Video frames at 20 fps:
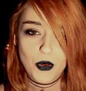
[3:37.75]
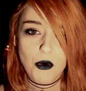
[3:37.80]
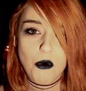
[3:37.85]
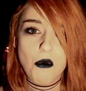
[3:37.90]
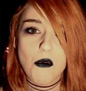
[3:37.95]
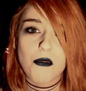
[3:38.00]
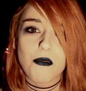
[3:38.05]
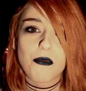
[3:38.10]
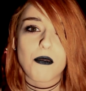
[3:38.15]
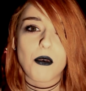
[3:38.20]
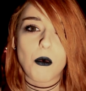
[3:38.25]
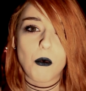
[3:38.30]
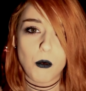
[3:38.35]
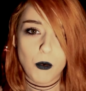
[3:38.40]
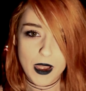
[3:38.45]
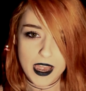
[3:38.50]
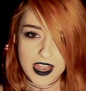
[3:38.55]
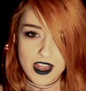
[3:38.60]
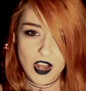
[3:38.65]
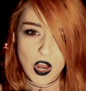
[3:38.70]
for
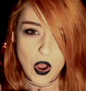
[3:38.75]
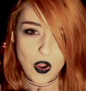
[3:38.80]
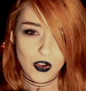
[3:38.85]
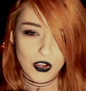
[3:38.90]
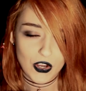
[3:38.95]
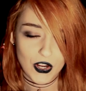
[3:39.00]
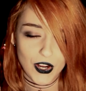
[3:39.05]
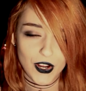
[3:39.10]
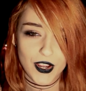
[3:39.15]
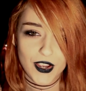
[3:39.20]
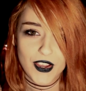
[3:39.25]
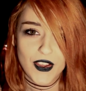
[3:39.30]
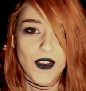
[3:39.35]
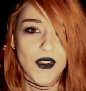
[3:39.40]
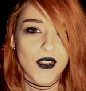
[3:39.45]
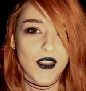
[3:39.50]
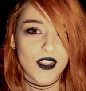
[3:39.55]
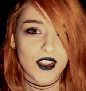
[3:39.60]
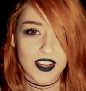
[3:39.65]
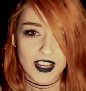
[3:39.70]
way longer
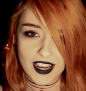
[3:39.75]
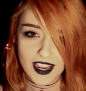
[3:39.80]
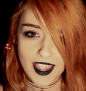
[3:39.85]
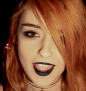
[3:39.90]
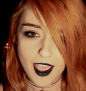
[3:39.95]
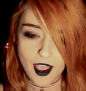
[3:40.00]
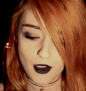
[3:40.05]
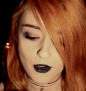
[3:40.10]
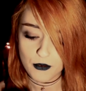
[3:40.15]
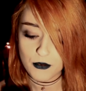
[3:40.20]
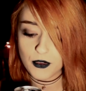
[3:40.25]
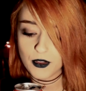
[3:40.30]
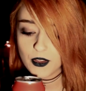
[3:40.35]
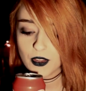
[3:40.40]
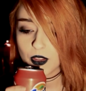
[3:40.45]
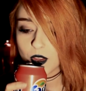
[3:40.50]
than I have.